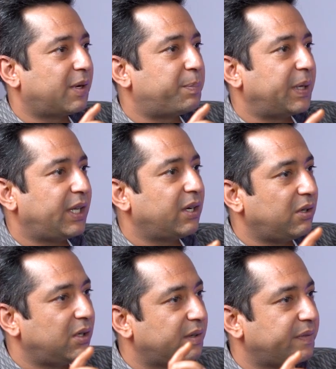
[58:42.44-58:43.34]
a
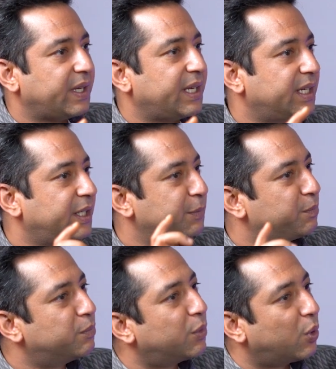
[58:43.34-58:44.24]
particular variant
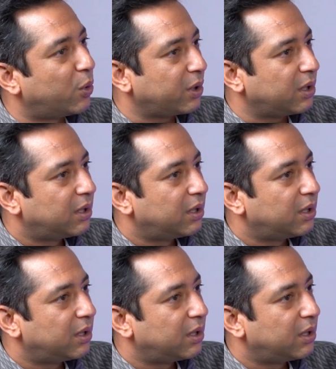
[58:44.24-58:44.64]
more,